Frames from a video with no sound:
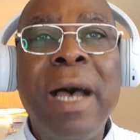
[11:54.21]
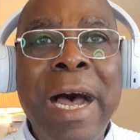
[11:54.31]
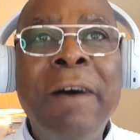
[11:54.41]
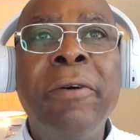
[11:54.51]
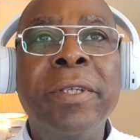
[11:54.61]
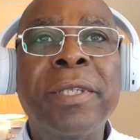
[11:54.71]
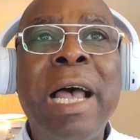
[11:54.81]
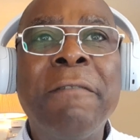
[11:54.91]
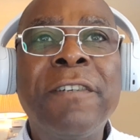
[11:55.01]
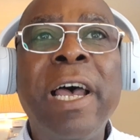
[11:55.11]
hours
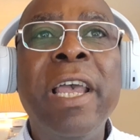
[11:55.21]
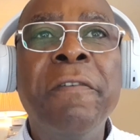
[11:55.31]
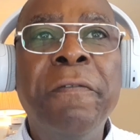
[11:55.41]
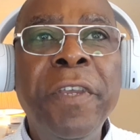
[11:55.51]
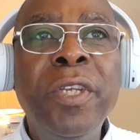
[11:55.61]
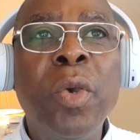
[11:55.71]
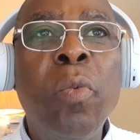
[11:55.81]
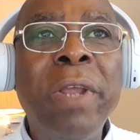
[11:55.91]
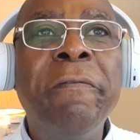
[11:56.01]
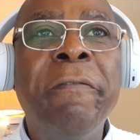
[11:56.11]
after a video
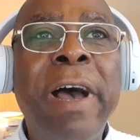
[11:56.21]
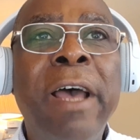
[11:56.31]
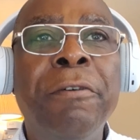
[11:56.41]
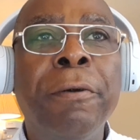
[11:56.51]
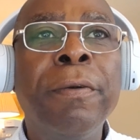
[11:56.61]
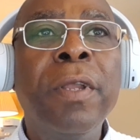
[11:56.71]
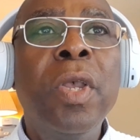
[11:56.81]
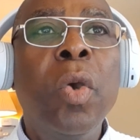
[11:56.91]
went viral